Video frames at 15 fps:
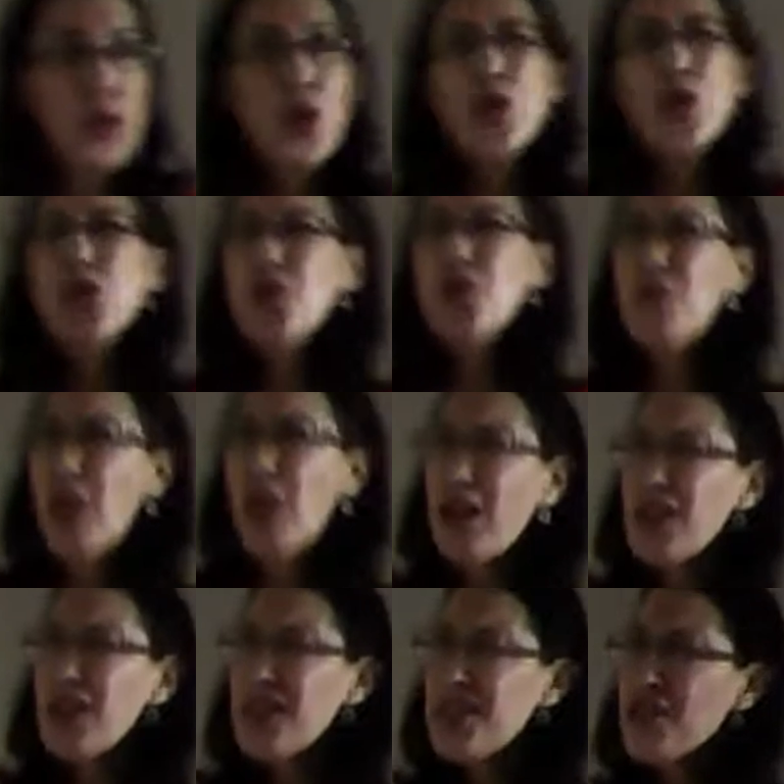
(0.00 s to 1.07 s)
So
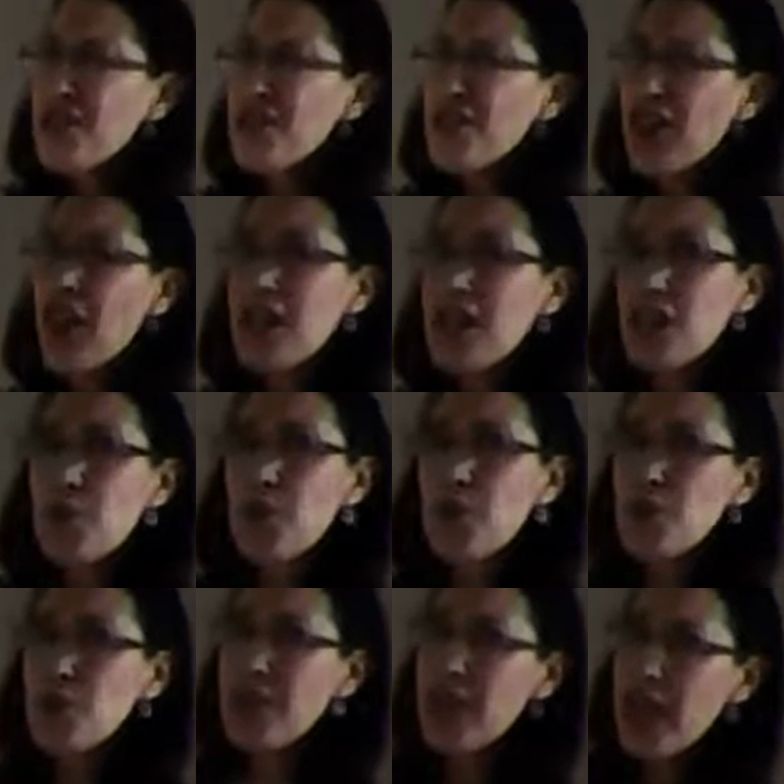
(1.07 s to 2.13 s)
volunteering can
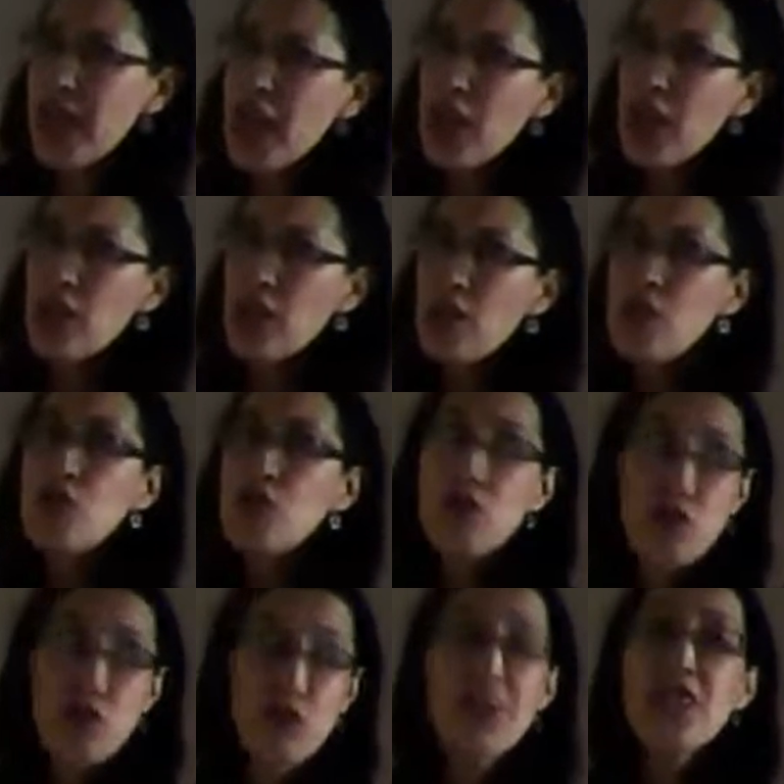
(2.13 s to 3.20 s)
expose a teen to
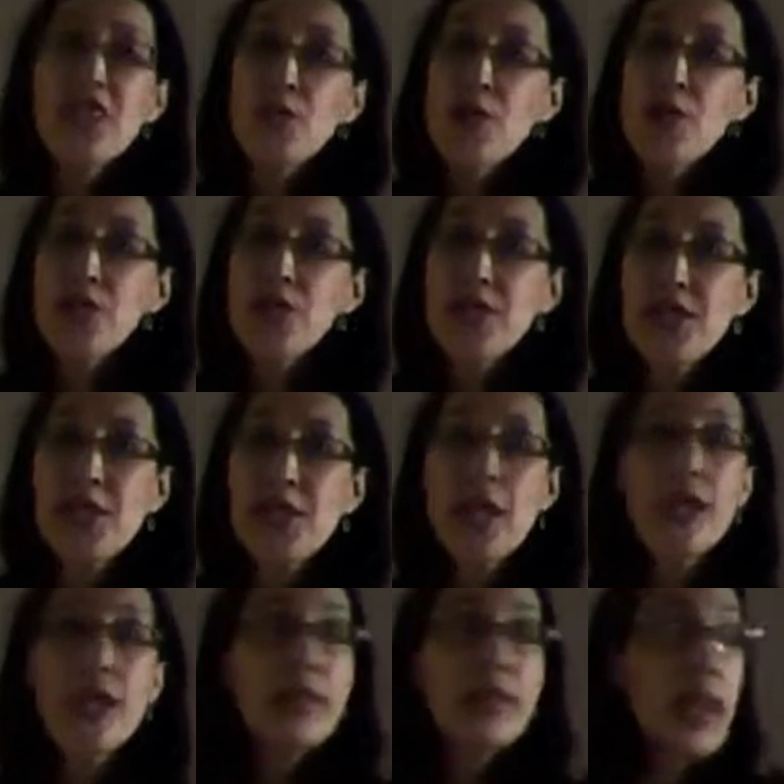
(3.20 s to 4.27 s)
new experiences
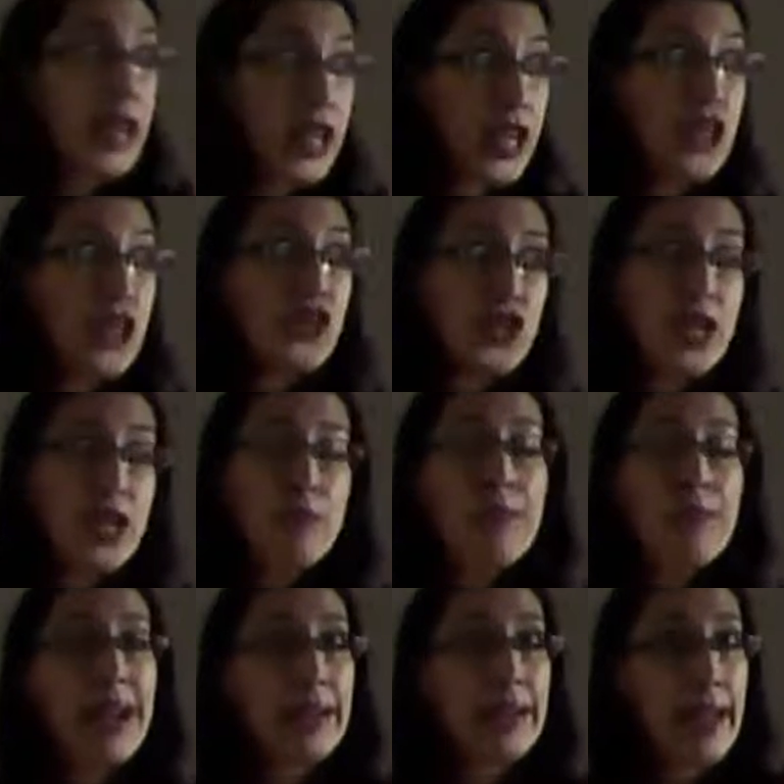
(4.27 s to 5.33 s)
that she
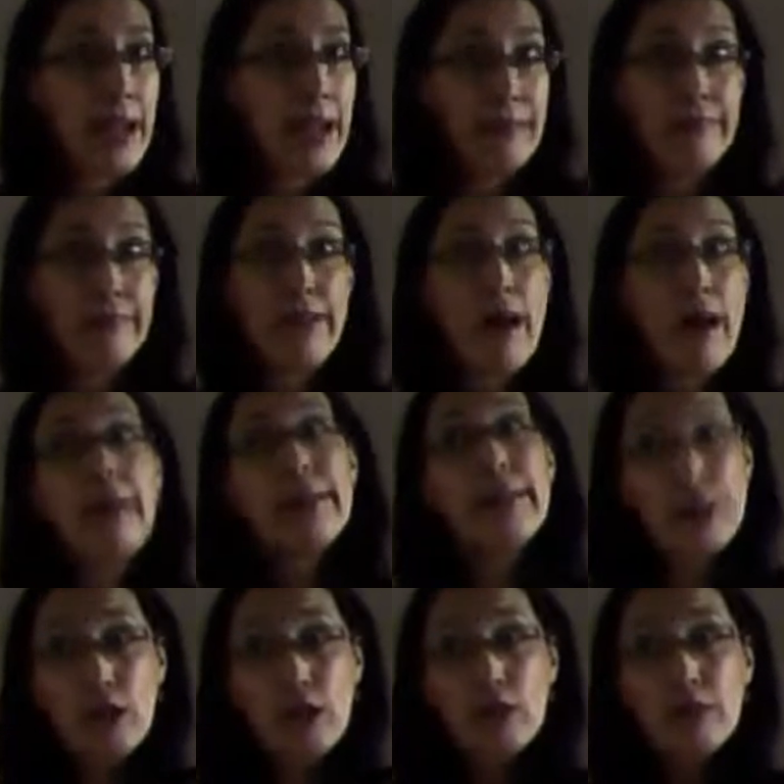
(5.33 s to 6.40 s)
might have not
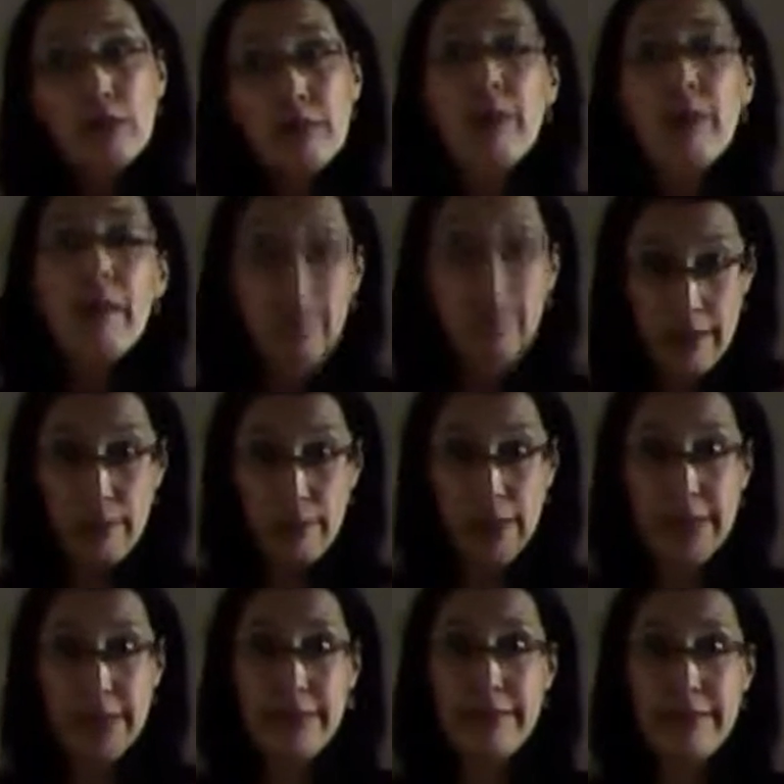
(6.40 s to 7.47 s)
known
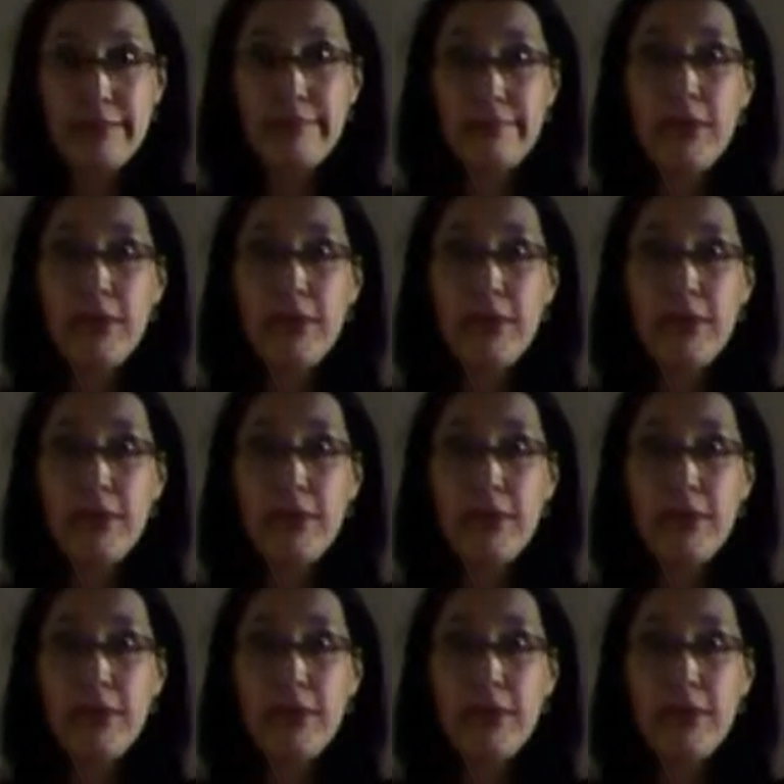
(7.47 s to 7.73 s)
otherwise.